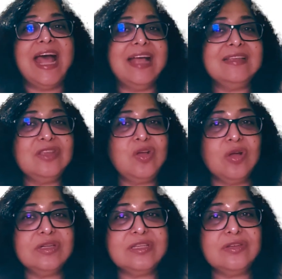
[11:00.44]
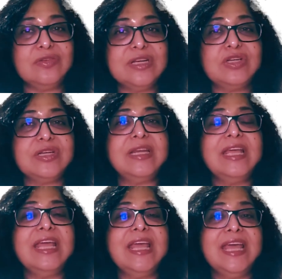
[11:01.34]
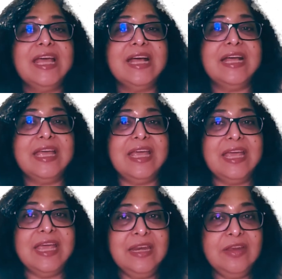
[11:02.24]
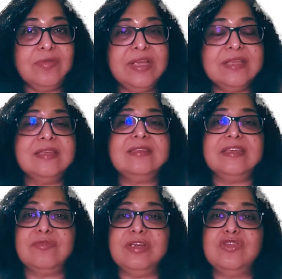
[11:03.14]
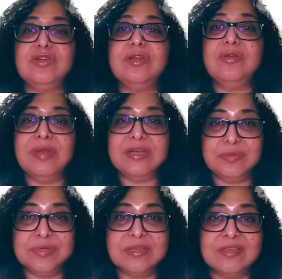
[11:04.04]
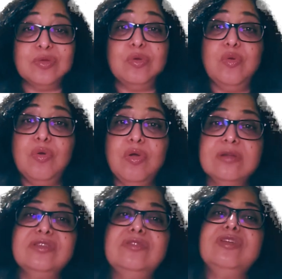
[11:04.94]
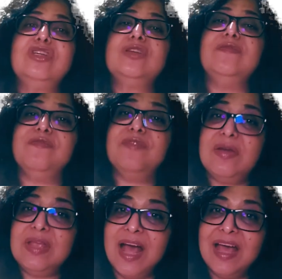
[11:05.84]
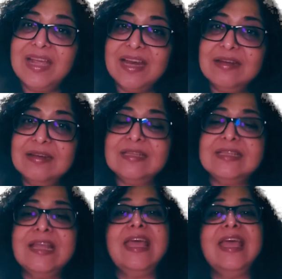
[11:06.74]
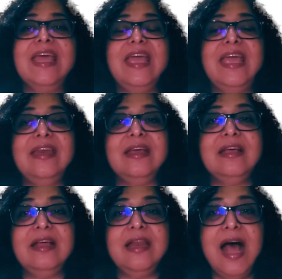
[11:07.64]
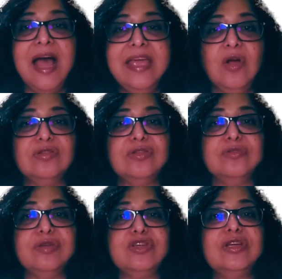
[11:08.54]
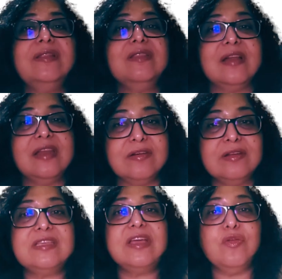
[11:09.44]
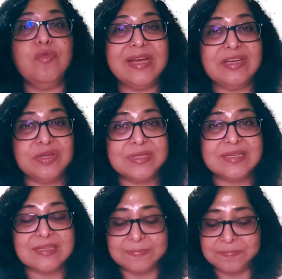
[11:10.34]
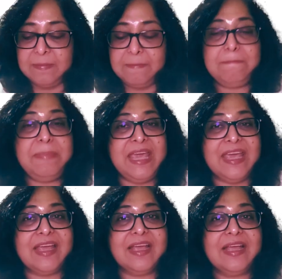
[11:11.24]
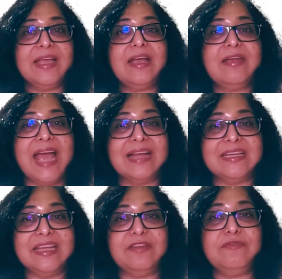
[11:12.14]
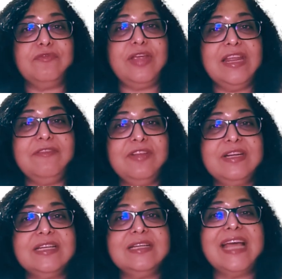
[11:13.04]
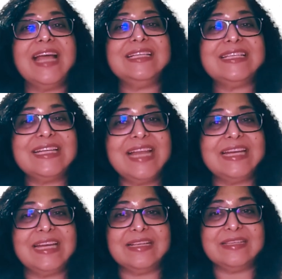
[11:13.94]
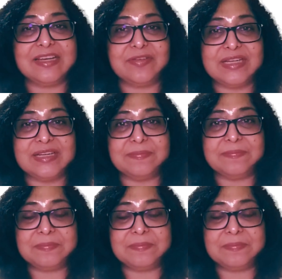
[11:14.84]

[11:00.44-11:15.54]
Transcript: As the concentration increases, secretion reduces. So low concentration, very high clearance. In high concentration, the clearance reduces. B, creatinine, freely filtered and slightly secreted.